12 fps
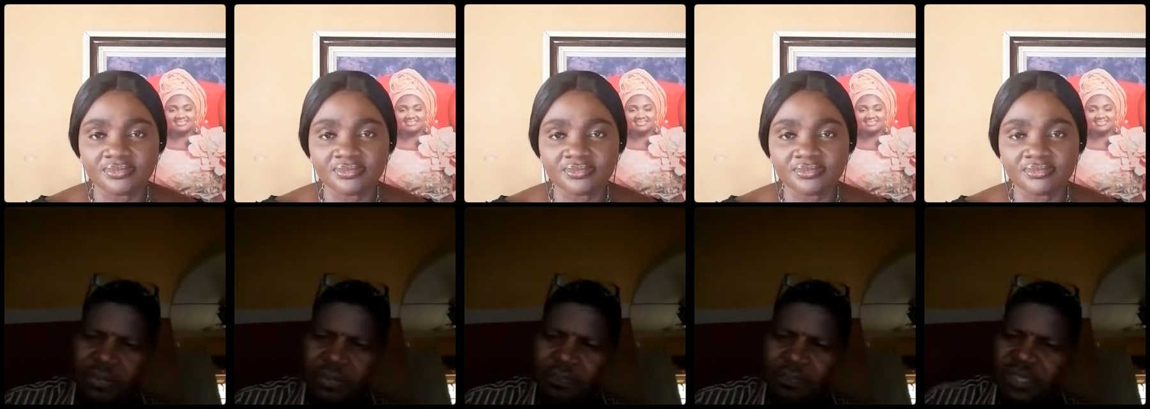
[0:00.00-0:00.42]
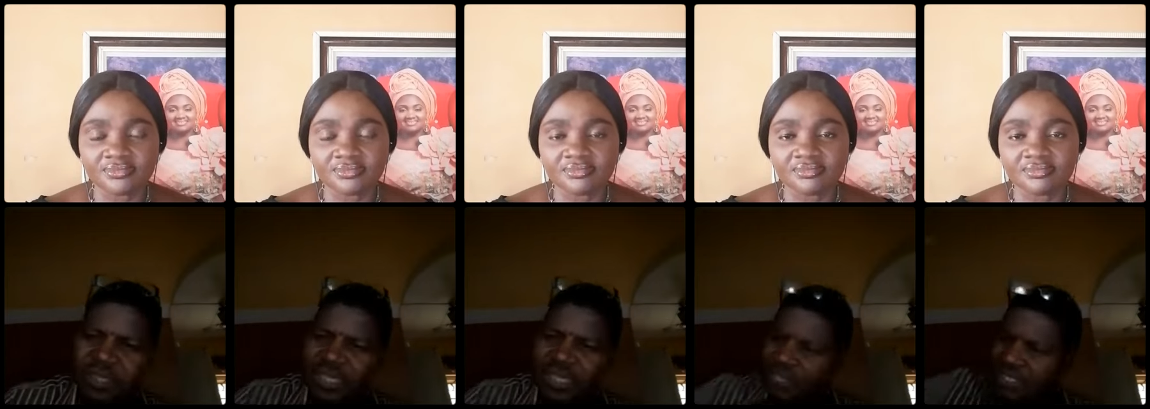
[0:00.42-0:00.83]
Speaker 1: If it
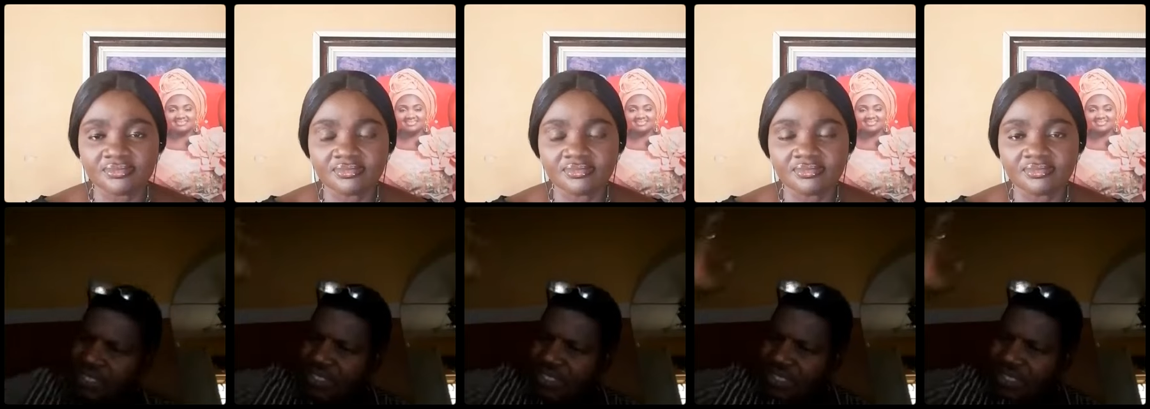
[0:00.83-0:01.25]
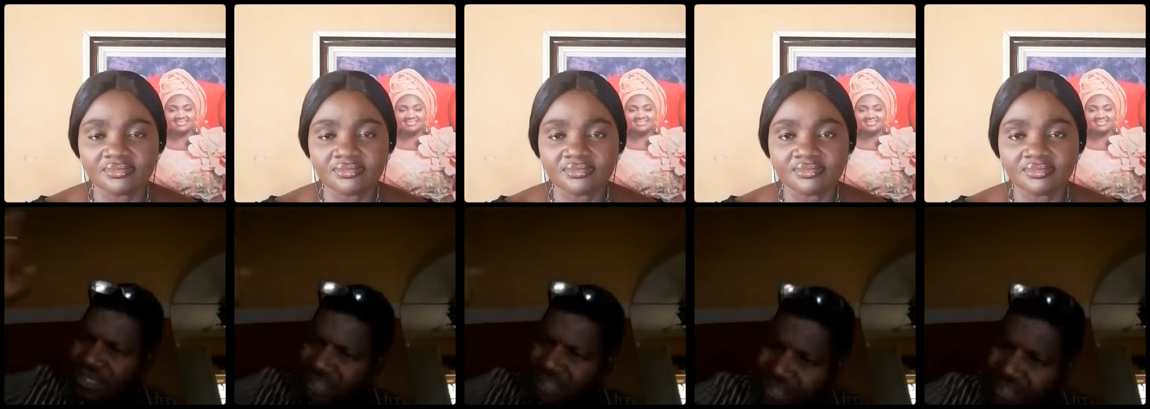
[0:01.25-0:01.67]
is
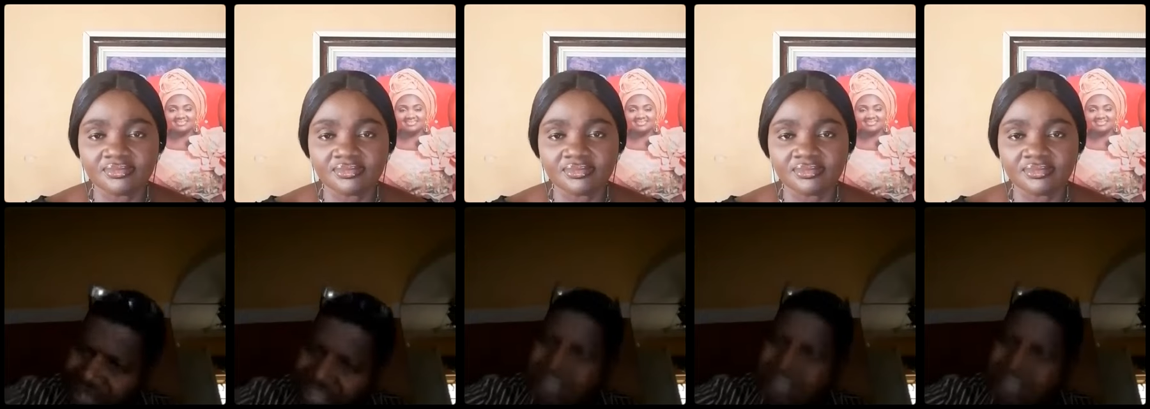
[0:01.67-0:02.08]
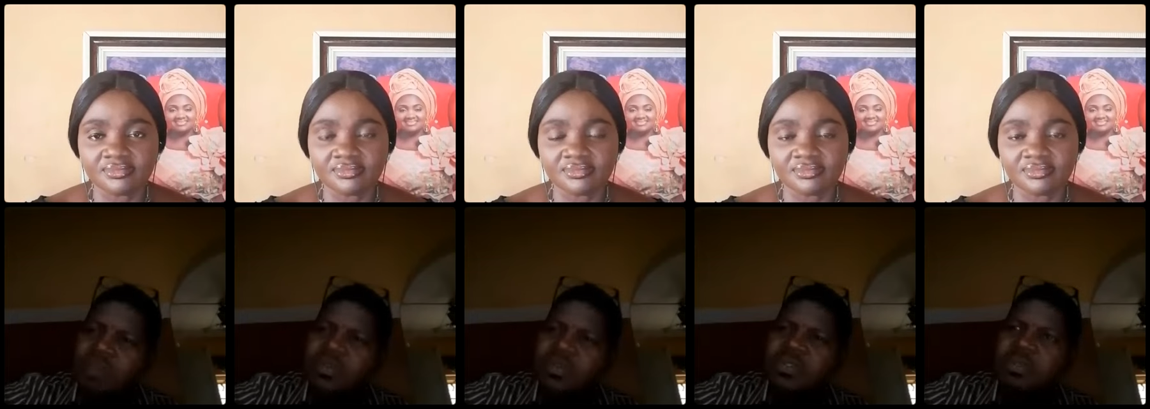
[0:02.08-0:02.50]
this
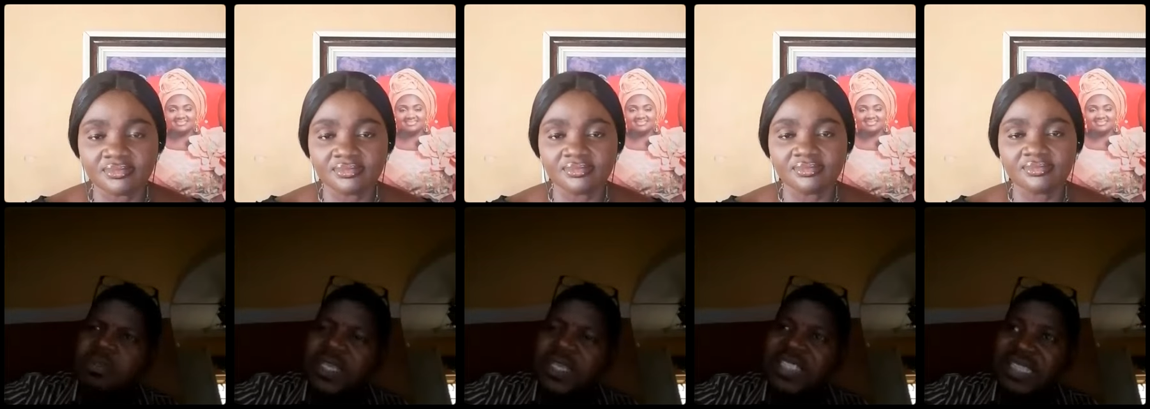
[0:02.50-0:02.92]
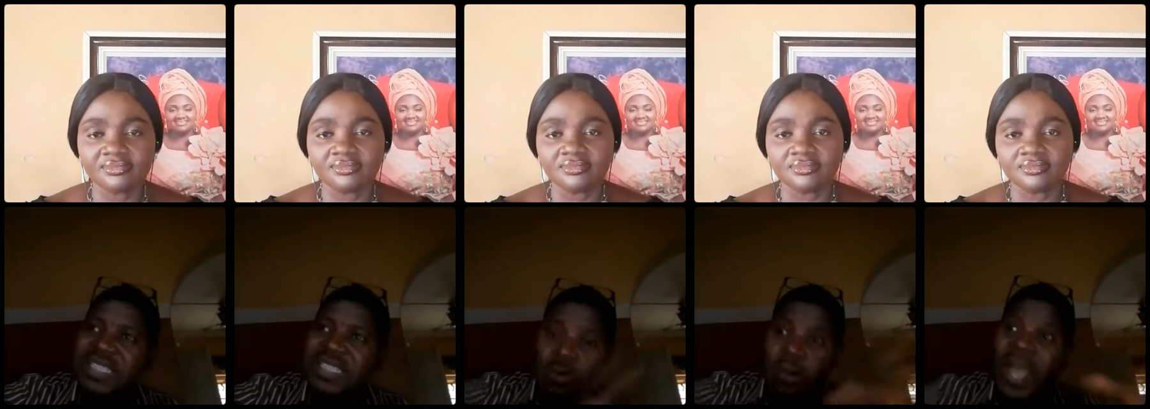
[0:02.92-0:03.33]
space that is
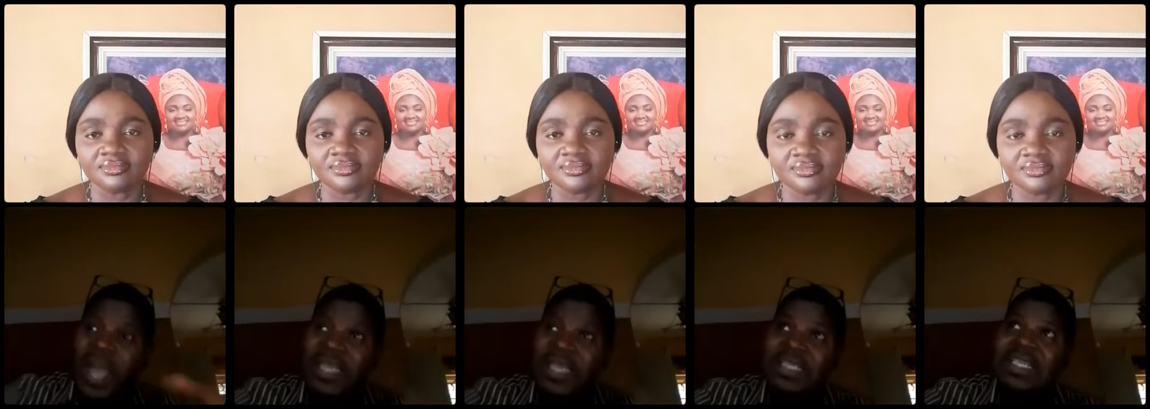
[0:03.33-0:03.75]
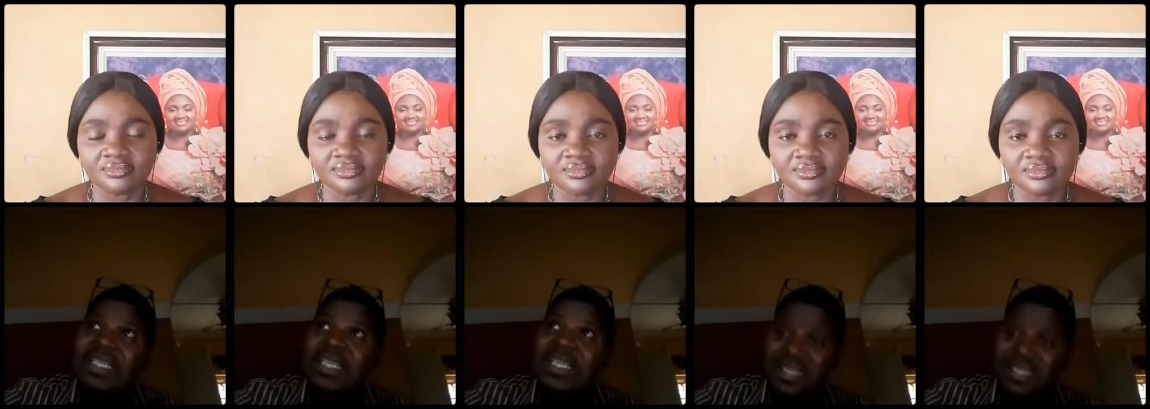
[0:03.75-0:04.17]
occupying
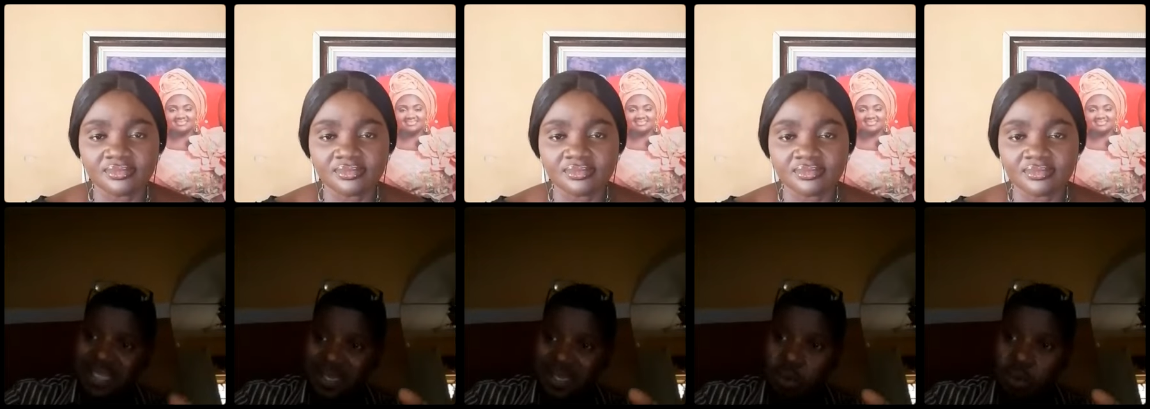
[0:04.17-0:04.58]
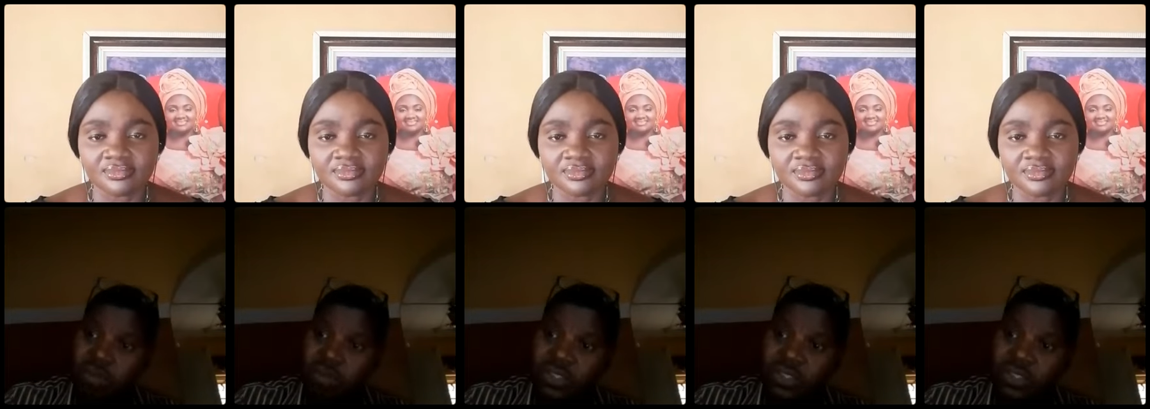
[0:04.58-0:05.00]
in the, in the
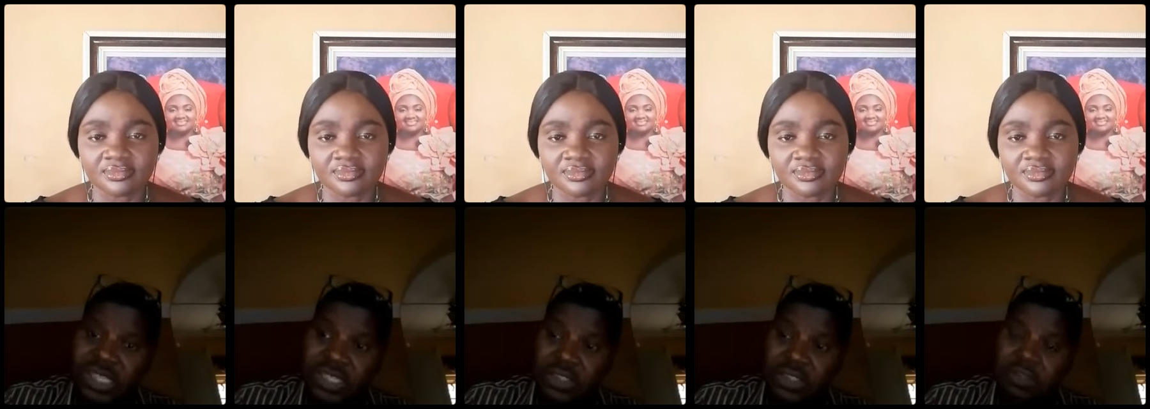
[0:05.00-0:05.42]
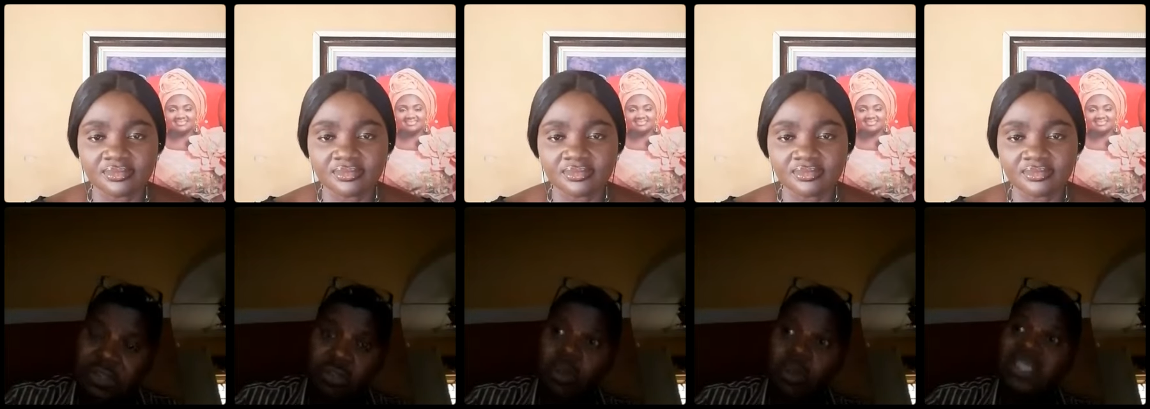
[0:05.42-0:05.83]
workforce, in the church of
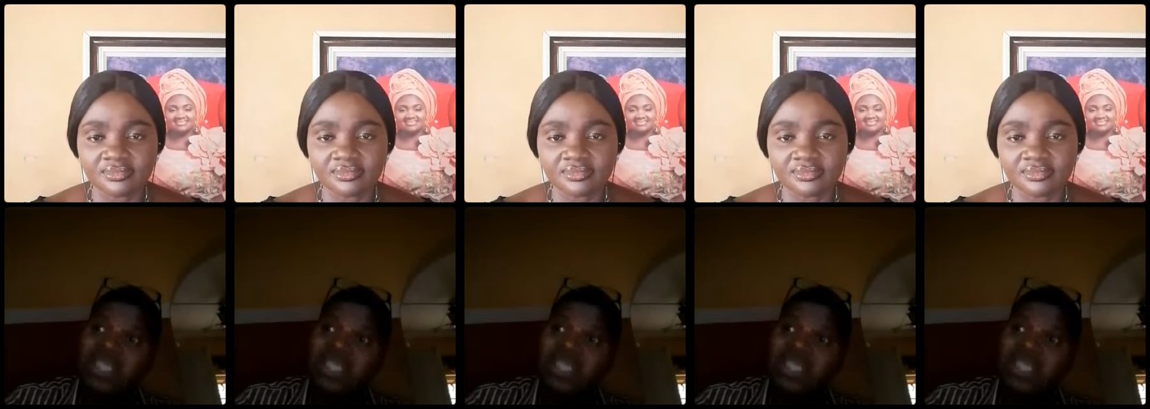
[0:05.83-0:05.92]
God,